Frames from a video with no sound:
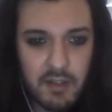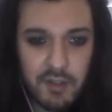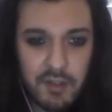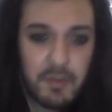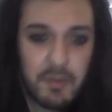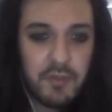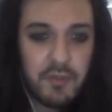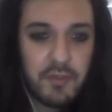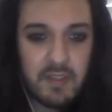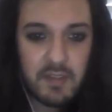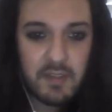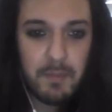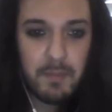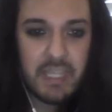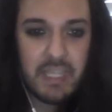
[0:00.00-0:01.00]
because mostly
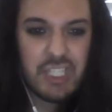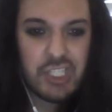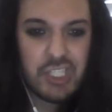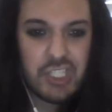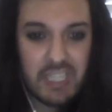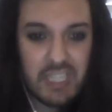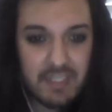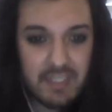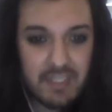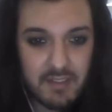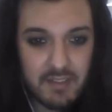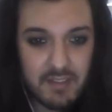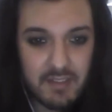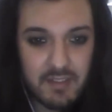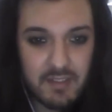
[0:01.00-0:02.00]
it's complete shit.
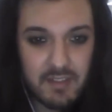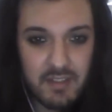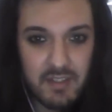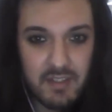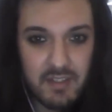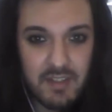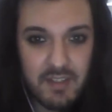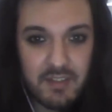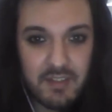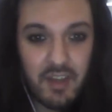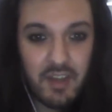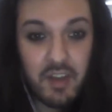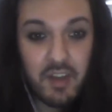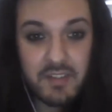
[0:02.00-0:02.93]
So